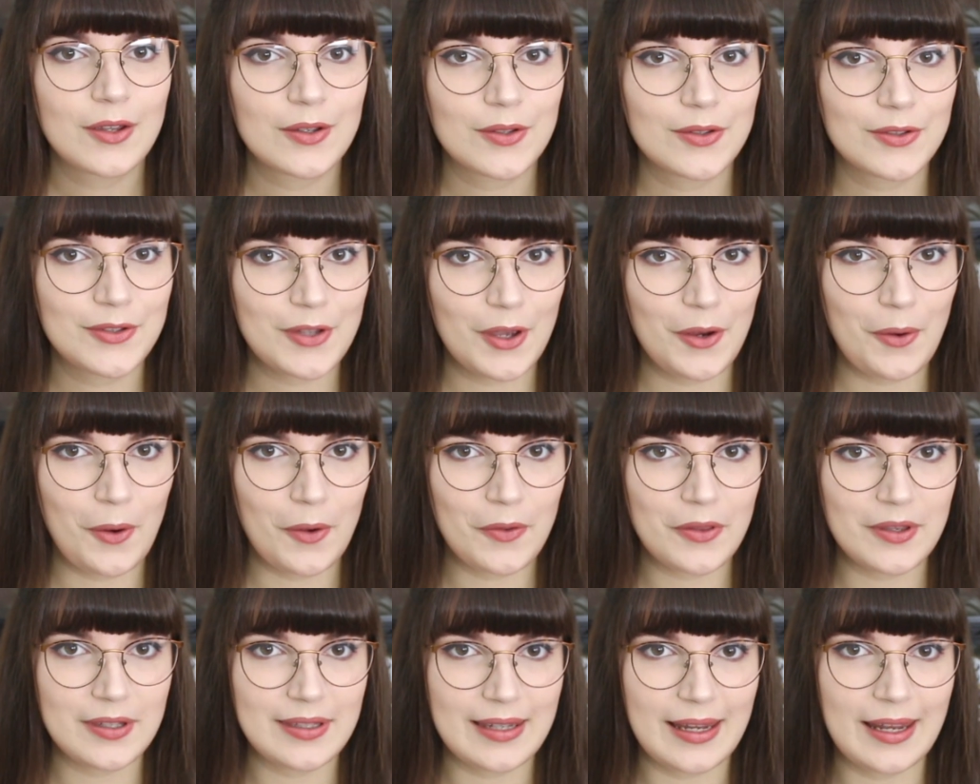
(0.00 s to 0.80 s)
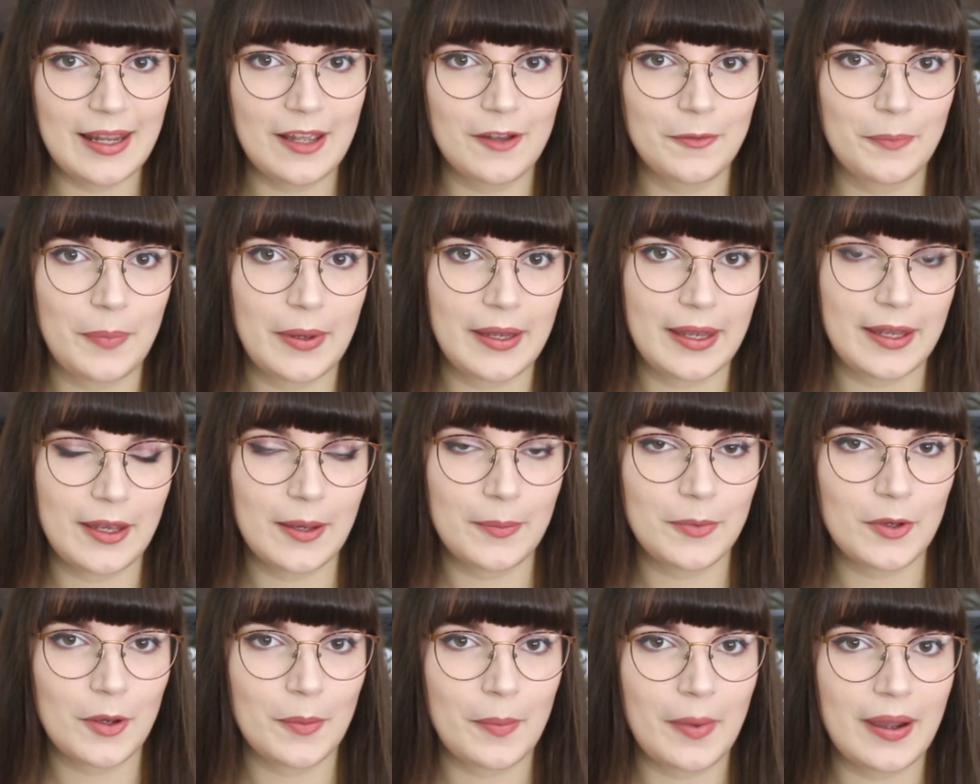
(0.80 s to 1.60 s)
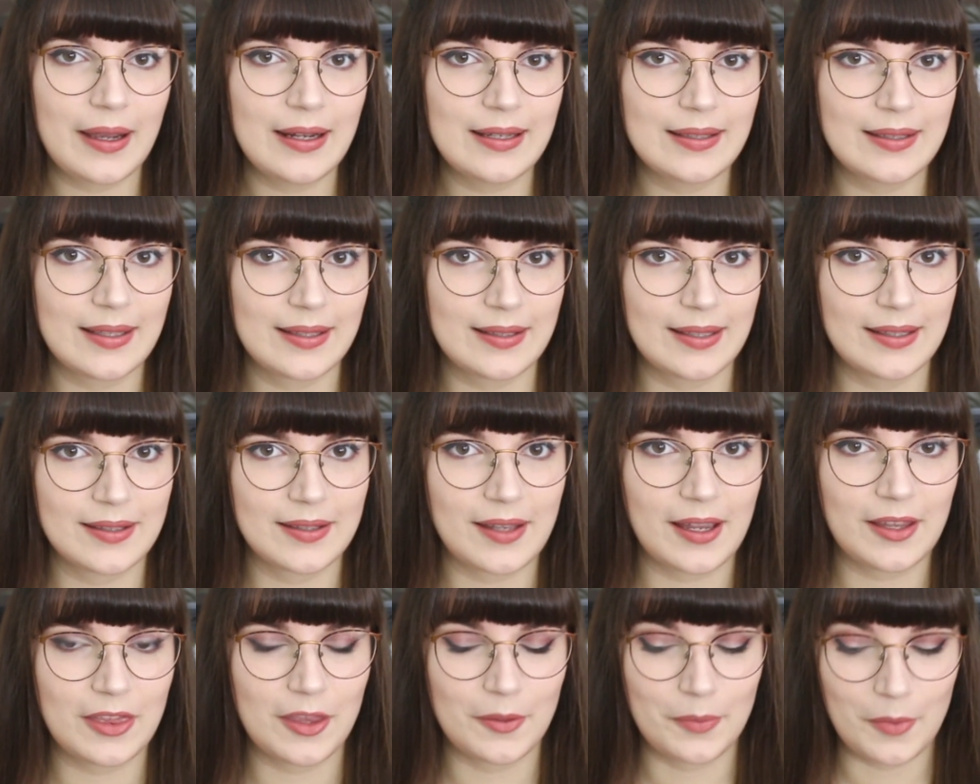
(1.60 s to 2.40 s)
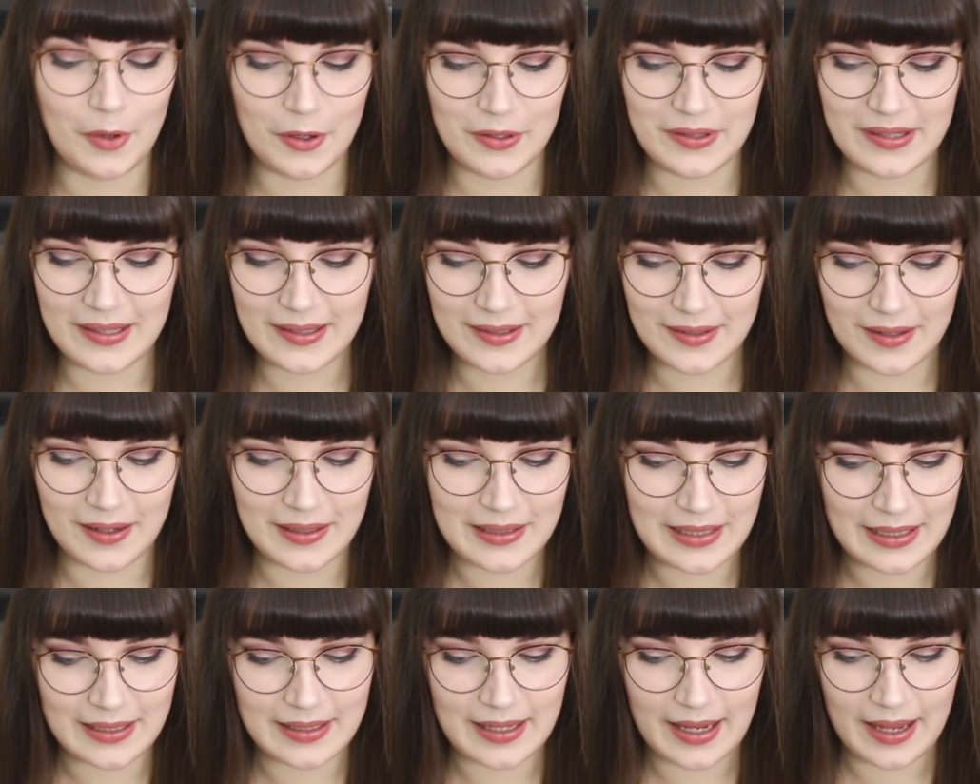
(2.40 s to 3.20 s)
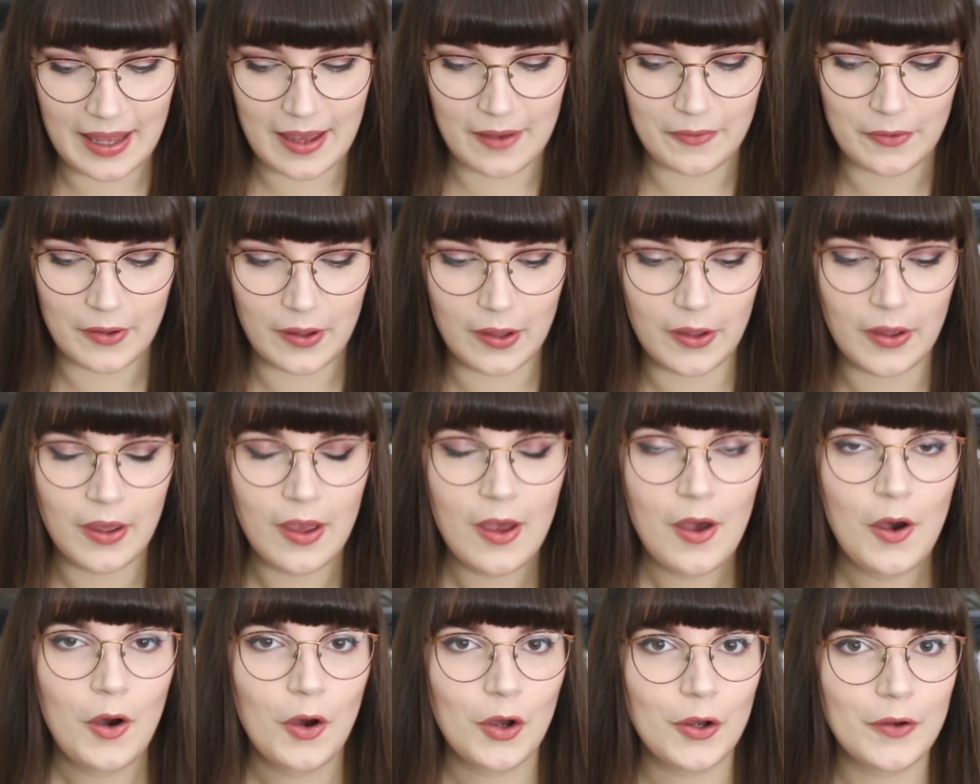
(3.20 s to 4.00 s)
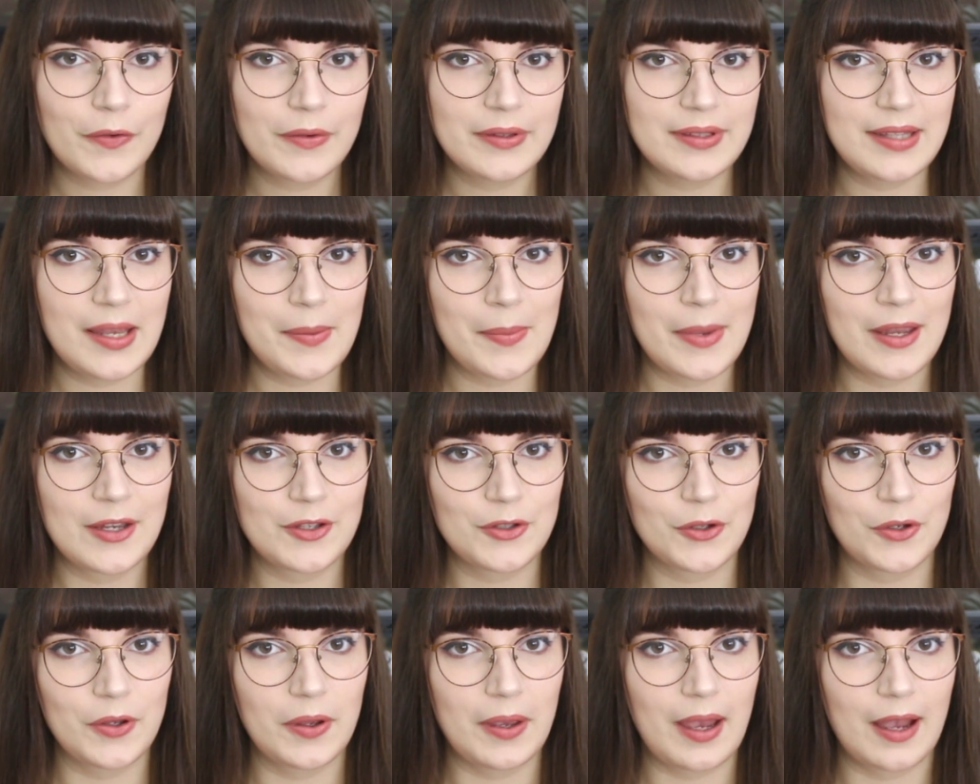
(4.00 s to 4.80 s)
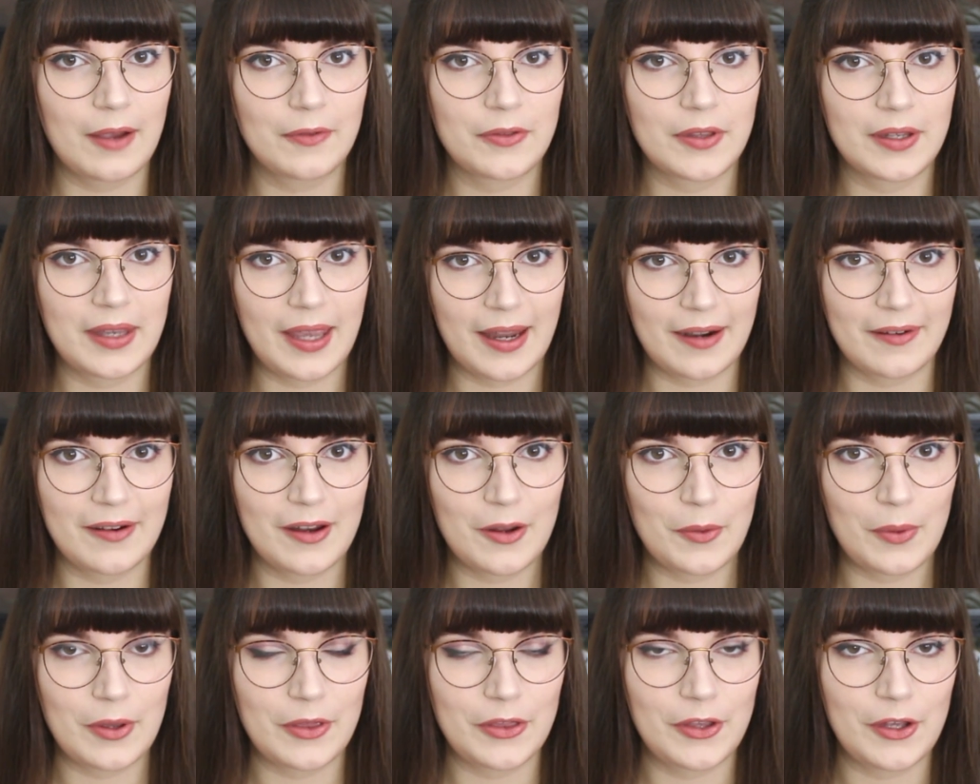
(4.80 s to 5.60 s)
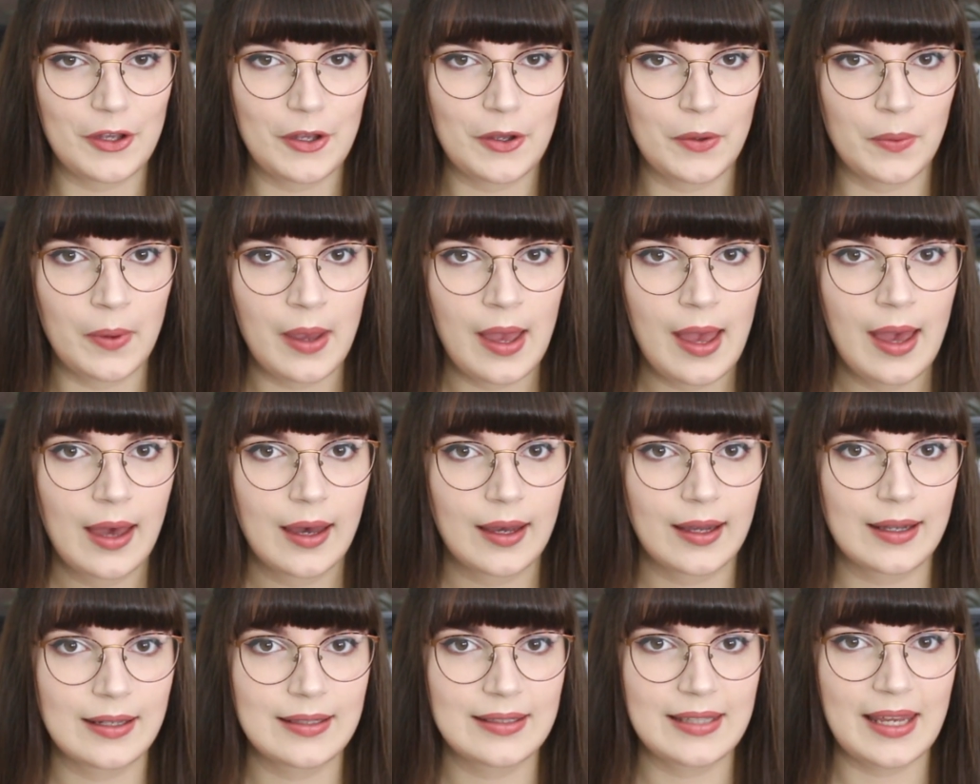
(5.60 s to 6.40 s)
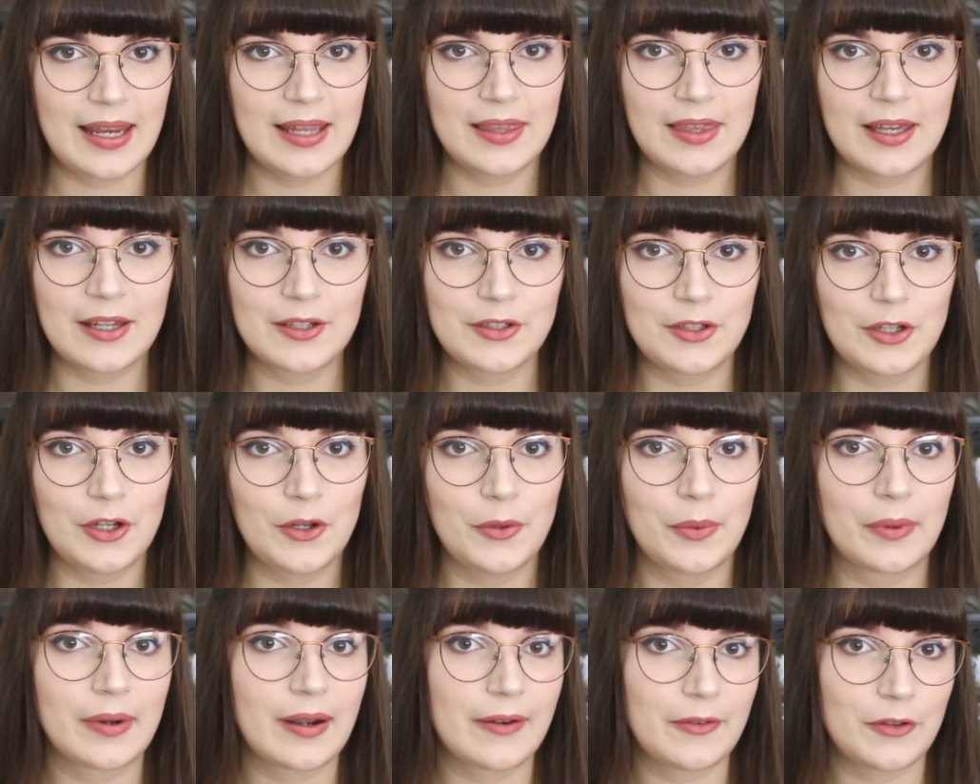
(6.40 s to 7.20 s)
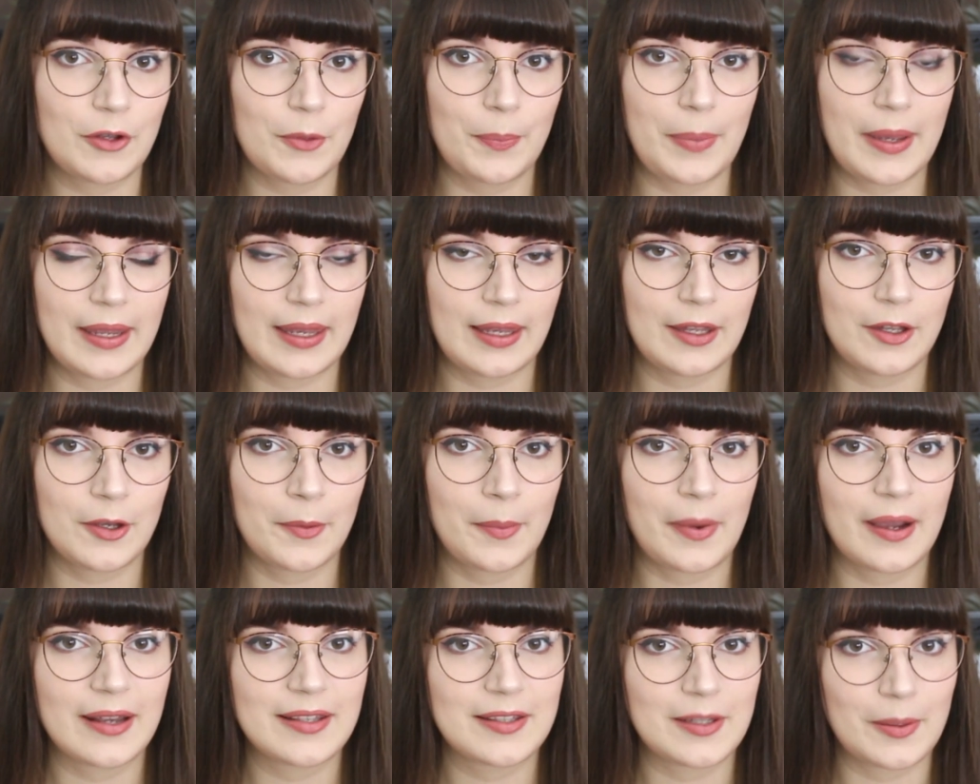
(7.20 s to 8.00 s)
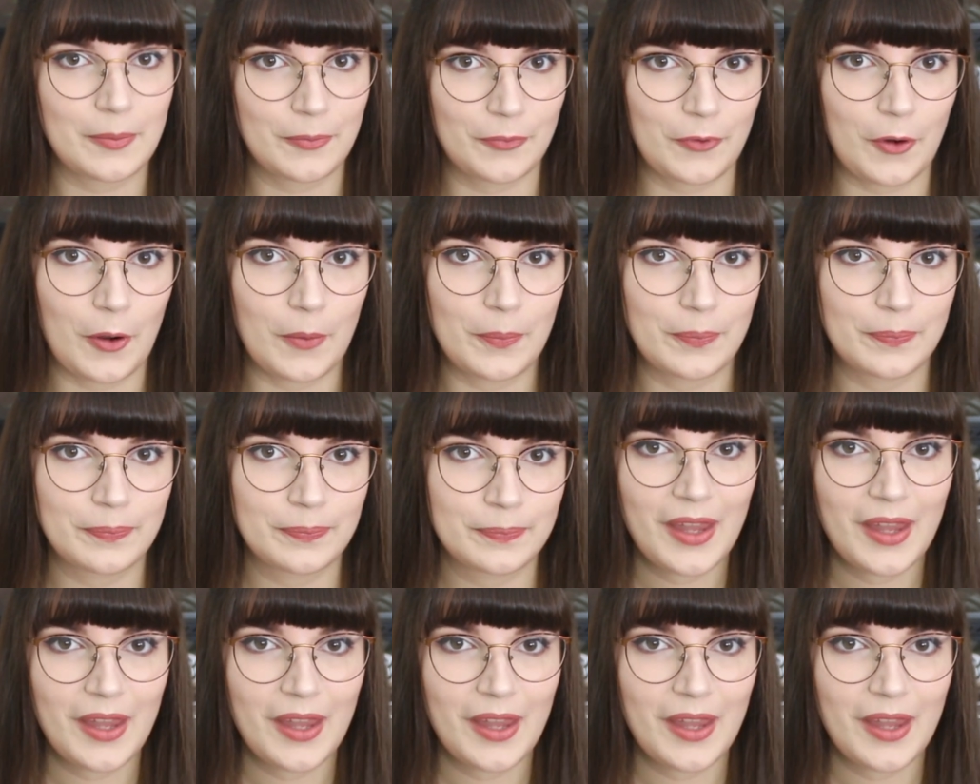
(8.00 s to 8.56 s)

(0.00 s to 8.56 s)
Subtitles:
So on the day of picking up your mice, this is like the most exciting day ever. Obviously make sure you have the carrier with you and take that to wherever you're picking your mice up from.